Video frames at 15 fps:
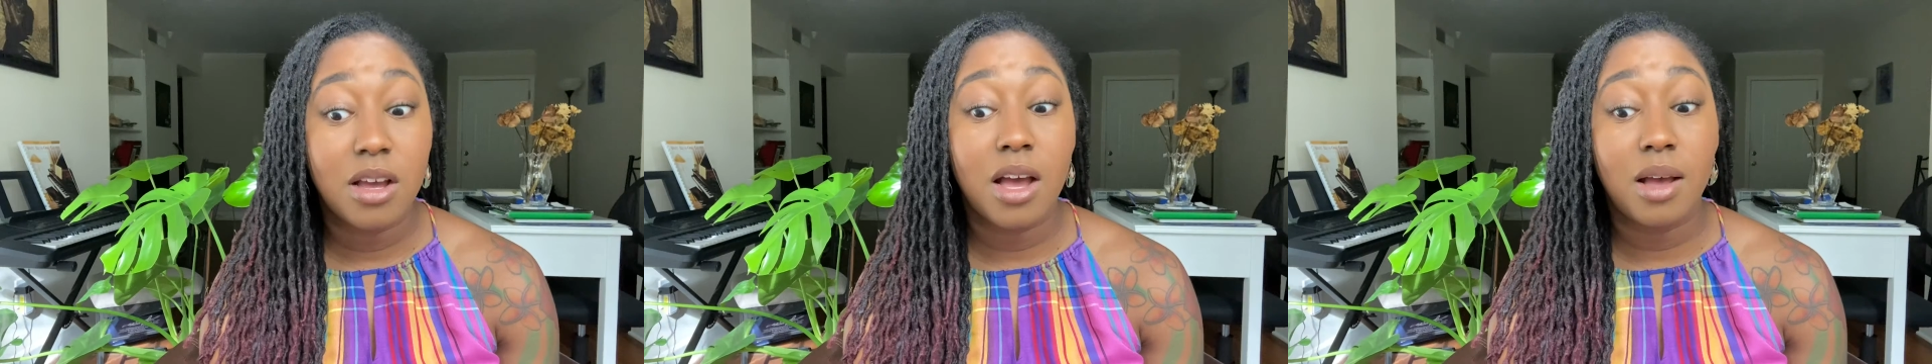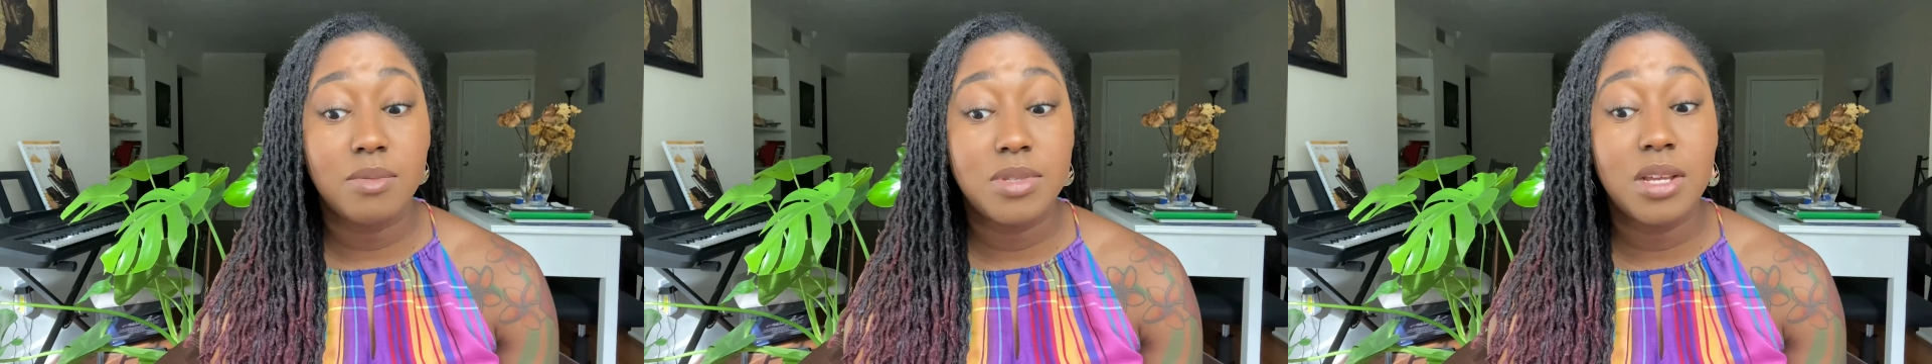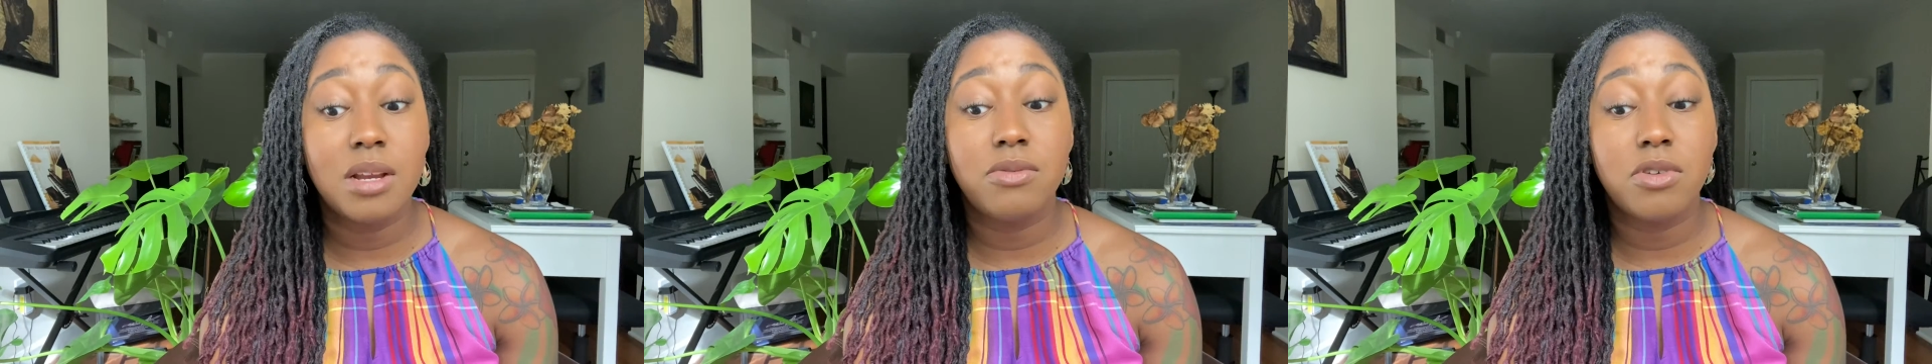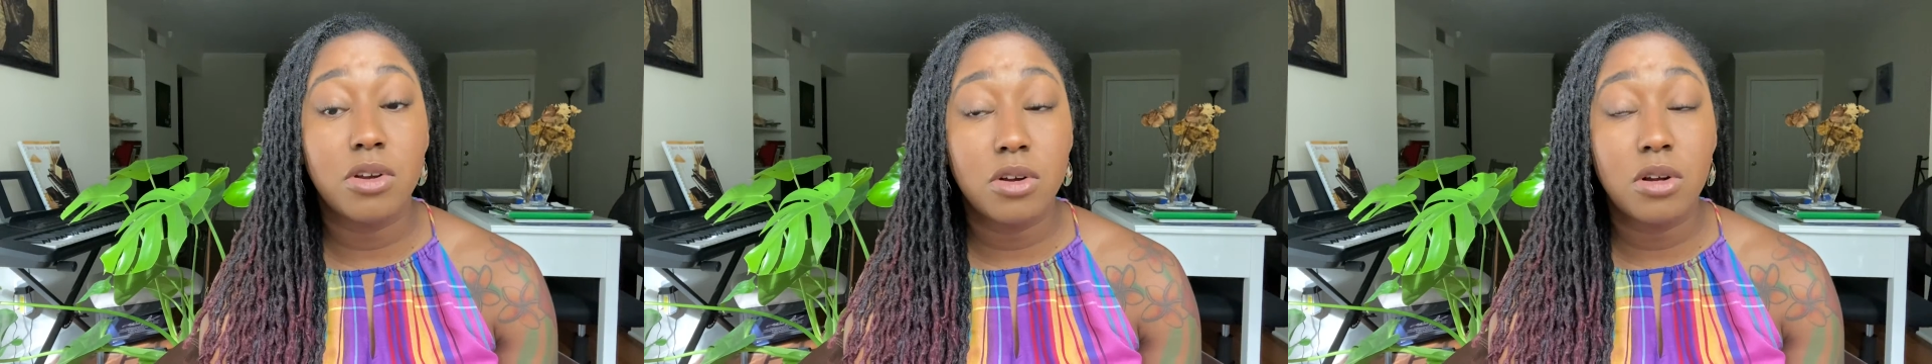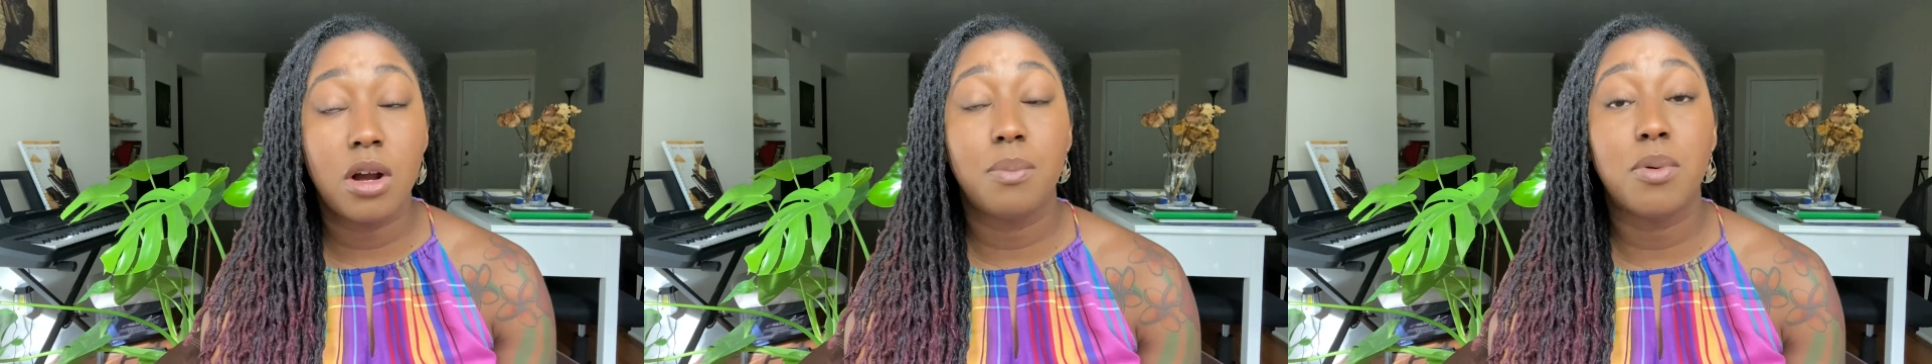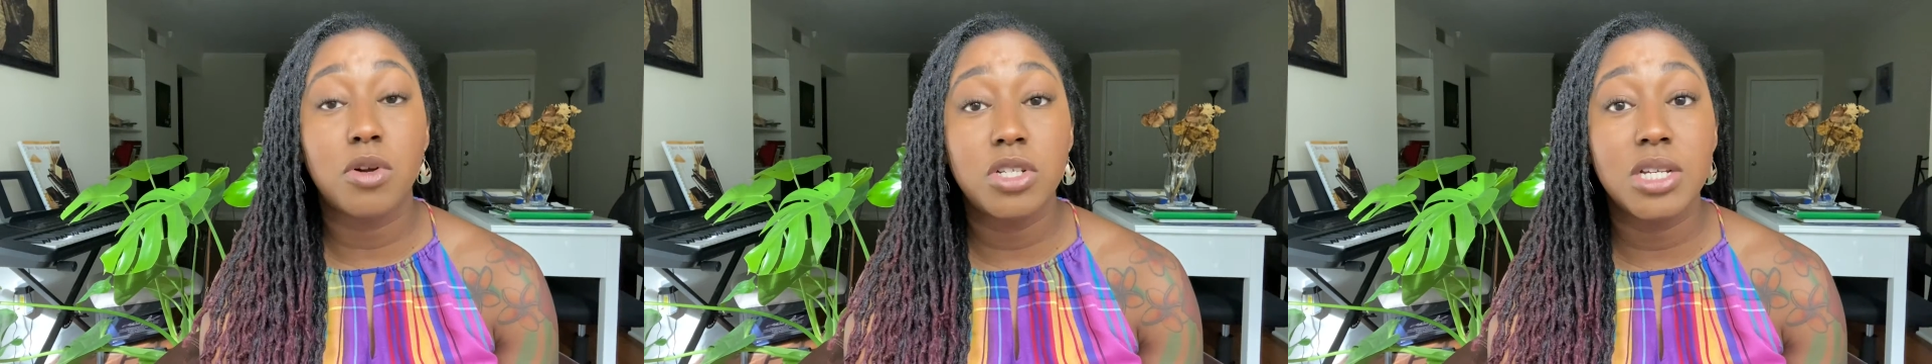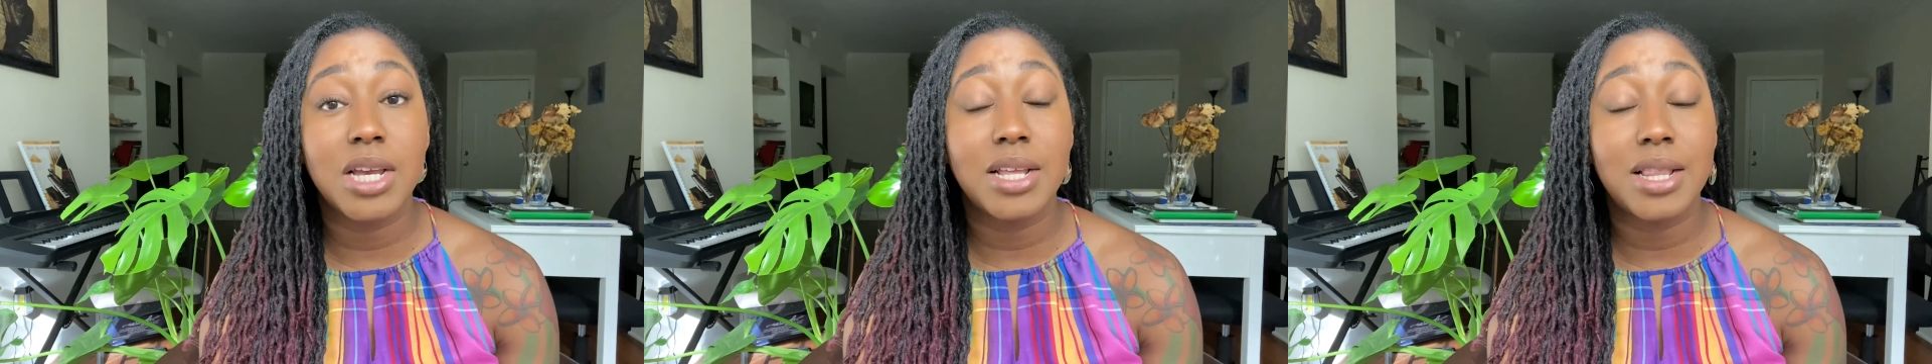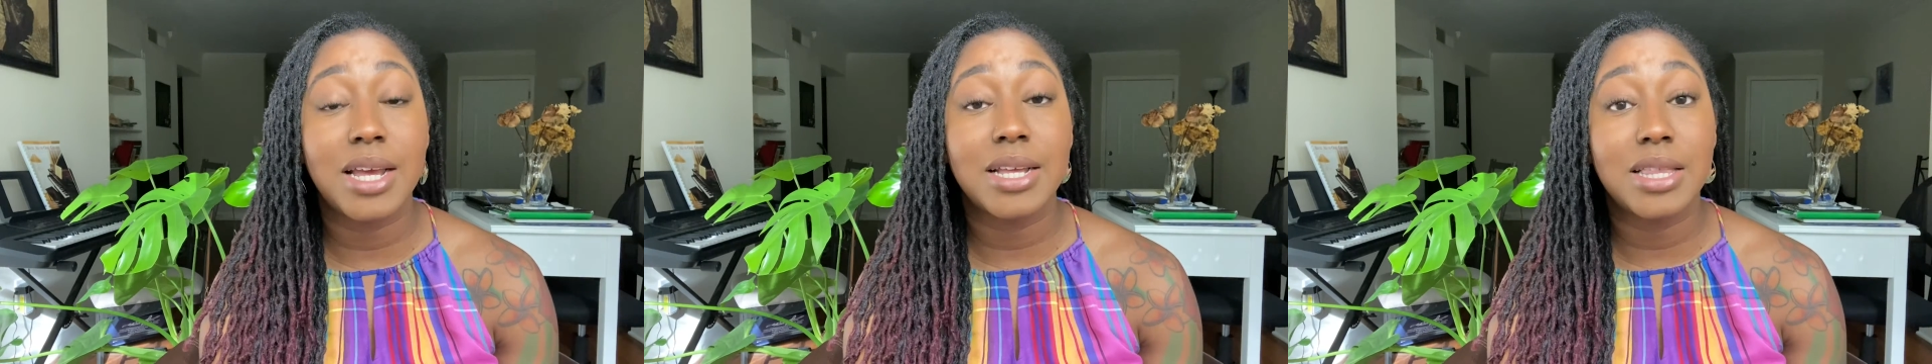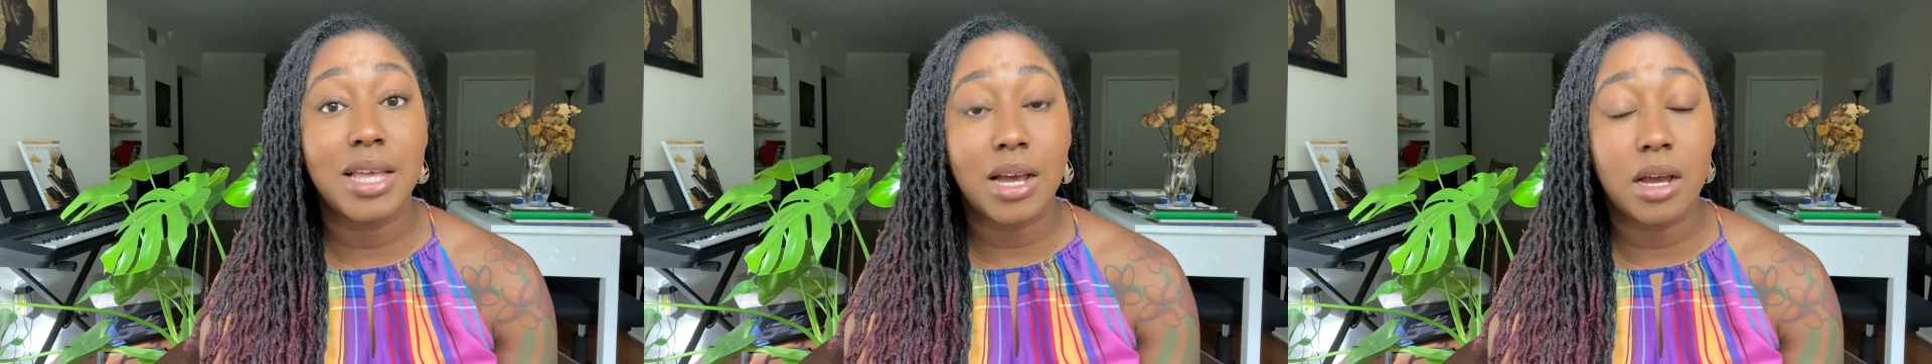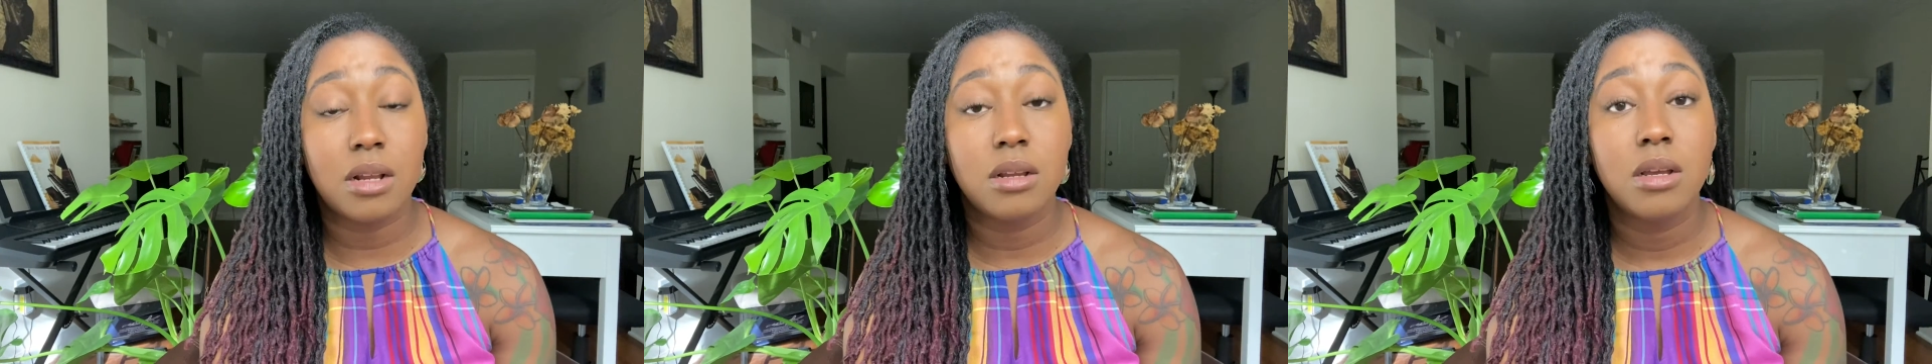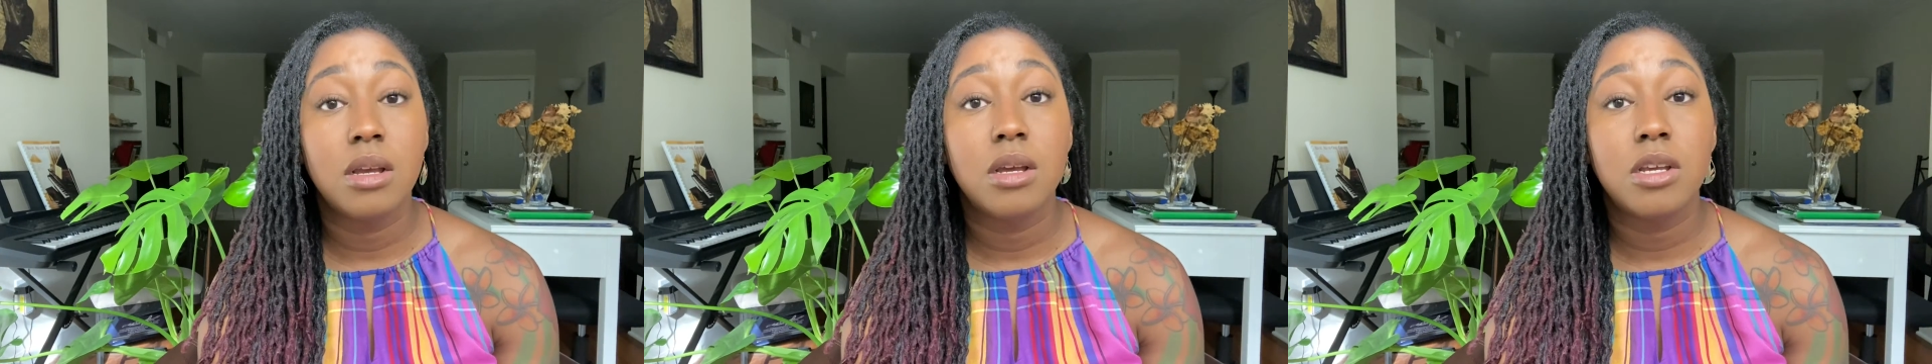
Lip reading: I'm saying if you're approaching it like that,